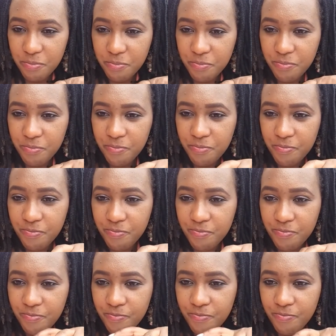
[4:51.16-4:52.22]

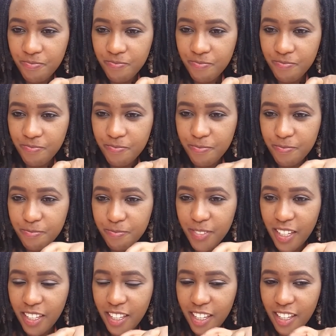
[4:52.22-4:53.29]

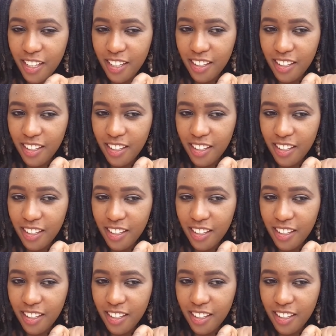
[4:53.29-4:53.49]
(no one is talking)